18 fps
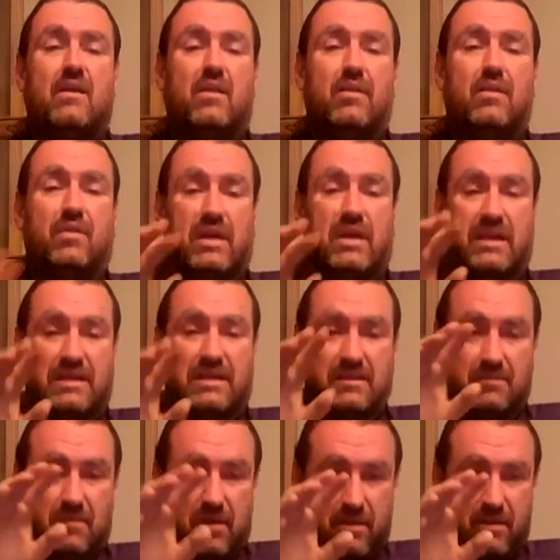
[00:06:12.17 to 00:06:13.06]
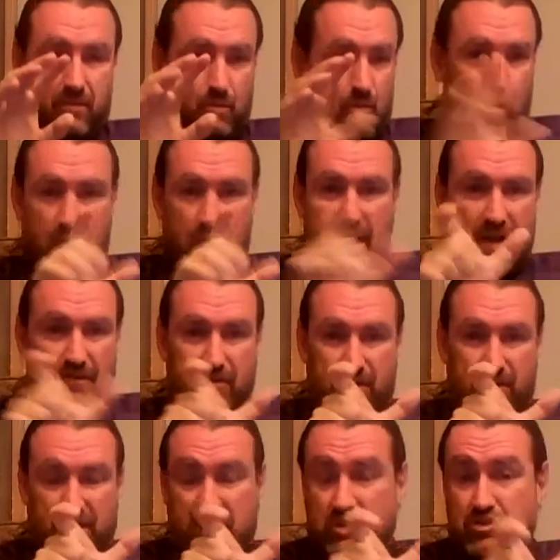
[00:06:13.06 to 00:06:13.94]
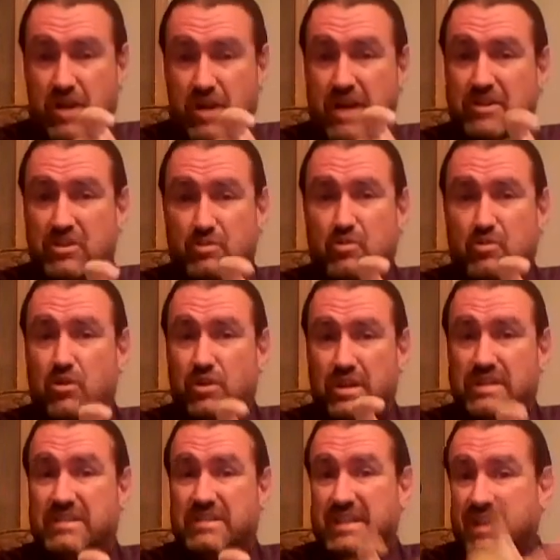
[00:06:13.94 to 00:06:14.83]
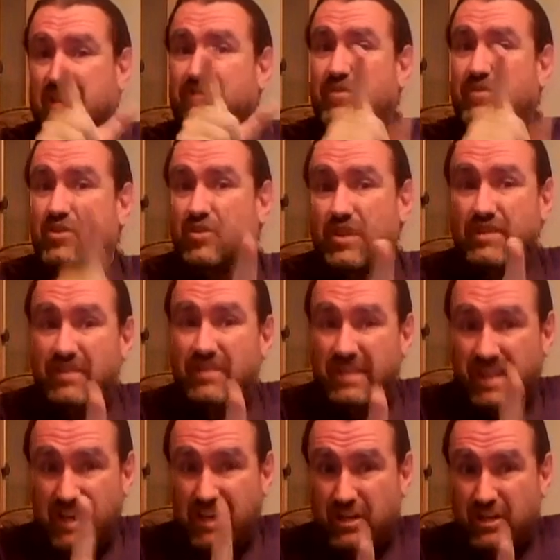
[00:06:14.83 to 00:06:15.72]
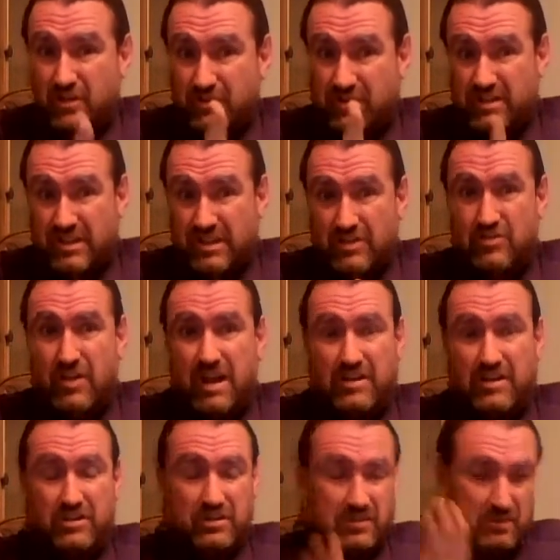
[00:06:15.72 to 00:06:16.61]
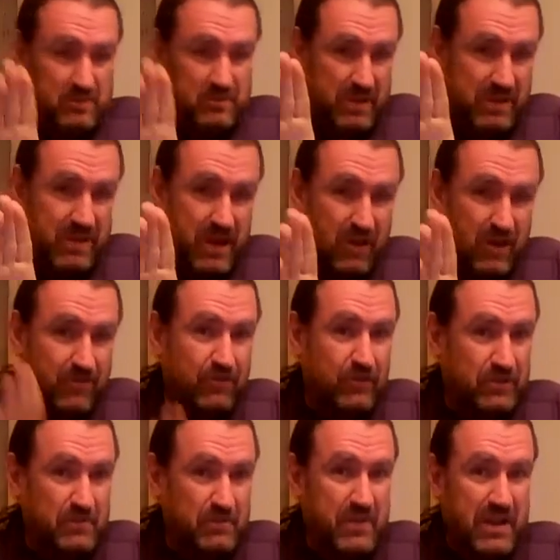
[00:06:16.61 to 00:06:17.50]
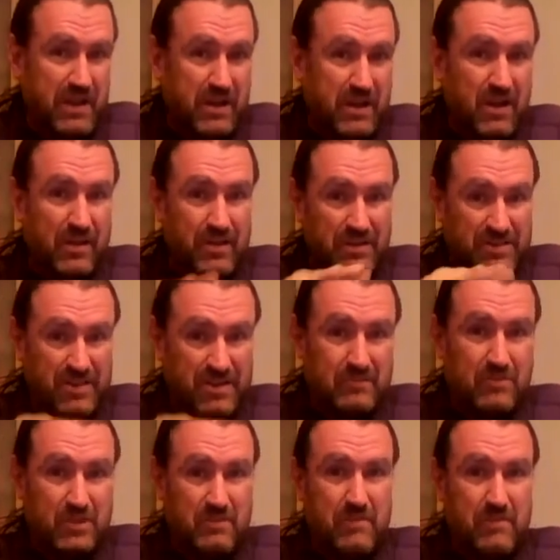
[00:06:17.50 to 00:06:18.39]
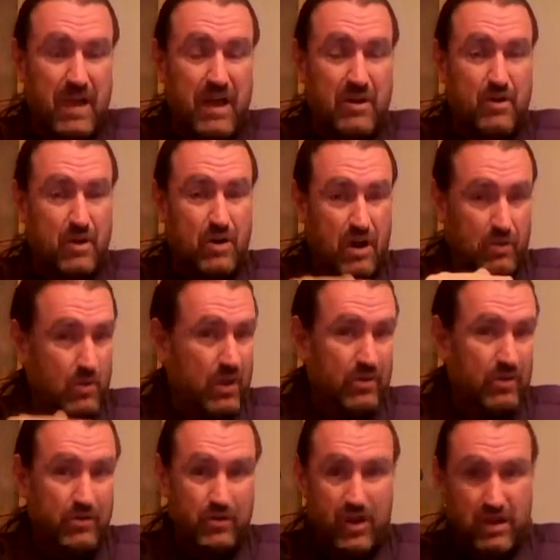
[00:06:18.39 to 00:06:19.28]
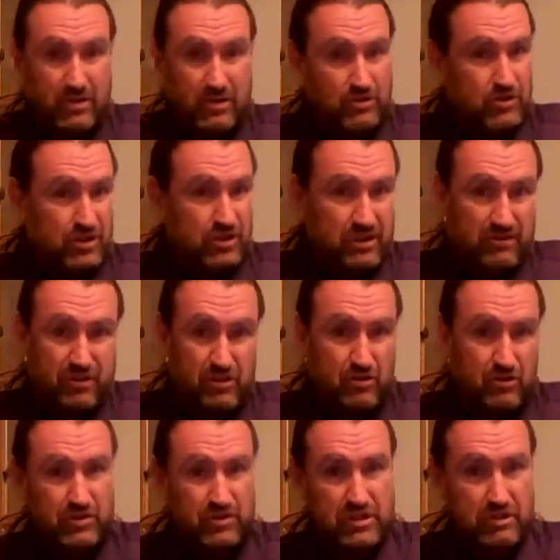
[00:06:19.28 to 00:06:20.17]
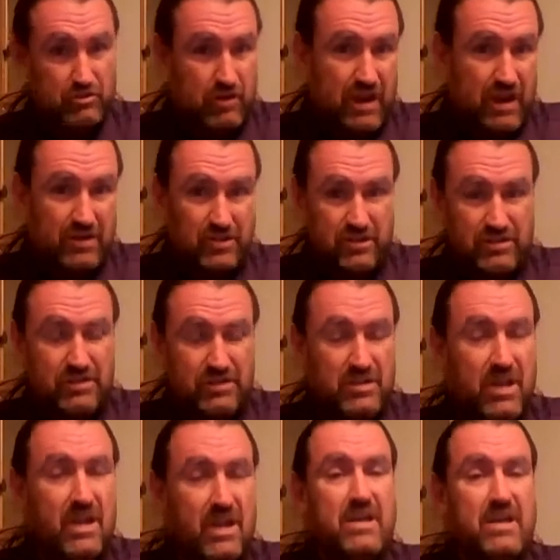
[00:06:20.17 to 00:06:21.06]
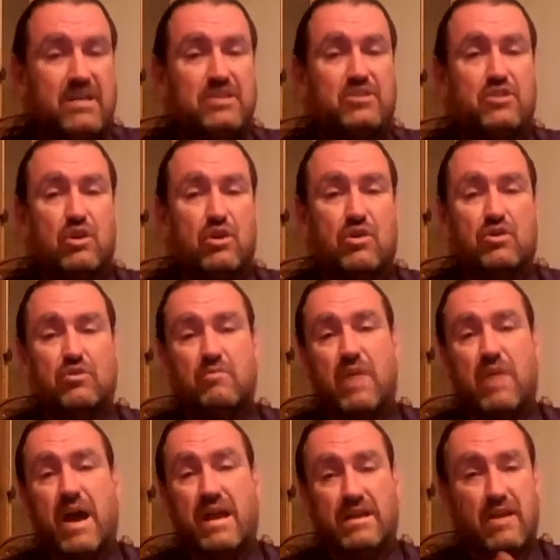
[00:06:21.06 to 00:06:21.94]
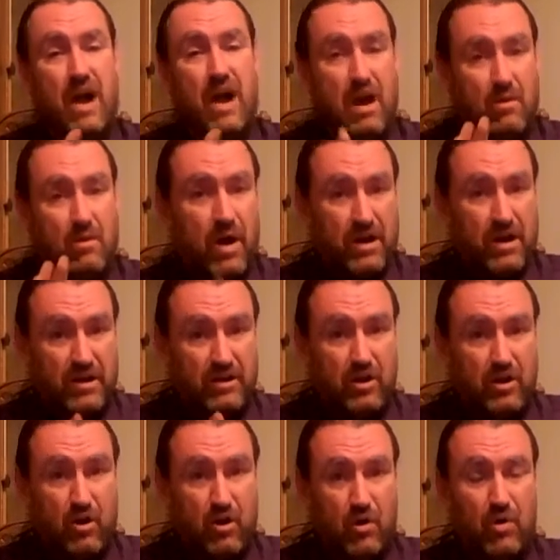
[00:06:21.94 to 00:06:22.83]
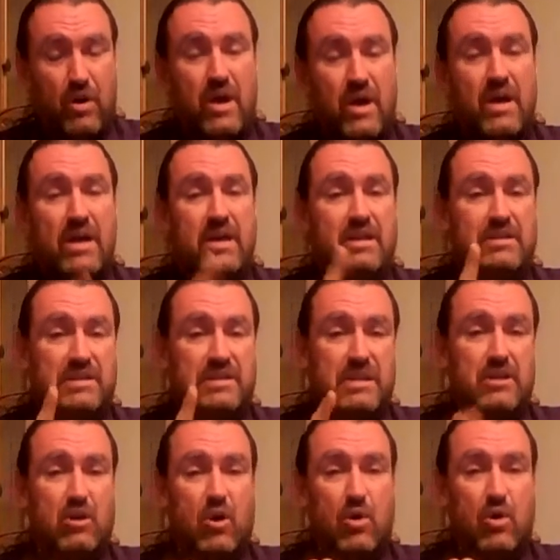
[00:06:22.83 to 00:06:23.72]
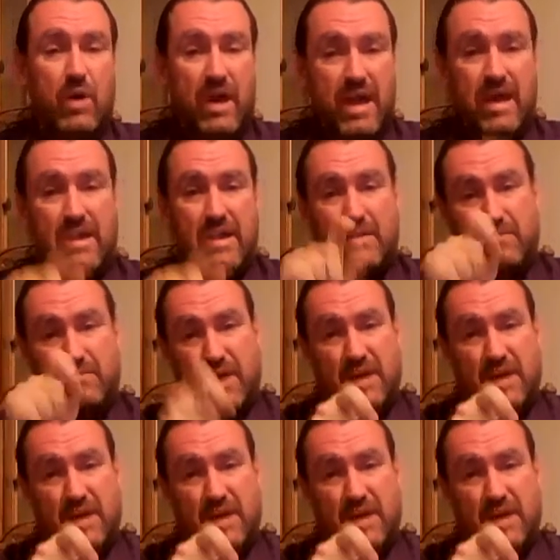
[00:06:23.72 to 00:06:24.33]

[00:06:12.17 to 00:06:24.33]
the whatever the contraction word is, if you're even going to use a contractions. Be careful depending on the subject matter on whether or not you should even use contractions. So you might not want to go DON''T-YOU.